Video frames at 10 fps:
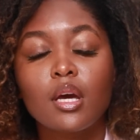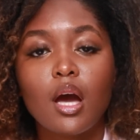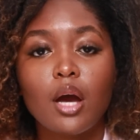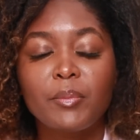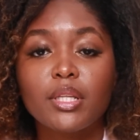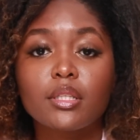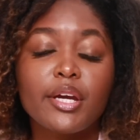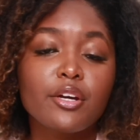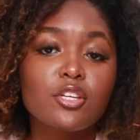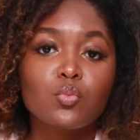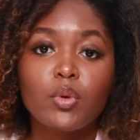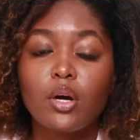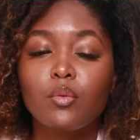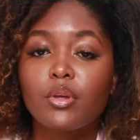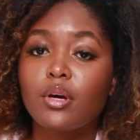It layers
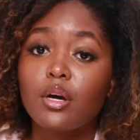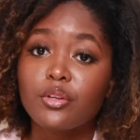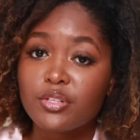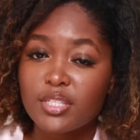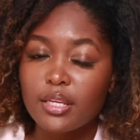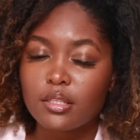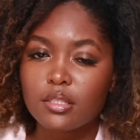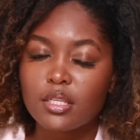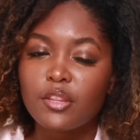well with other scents.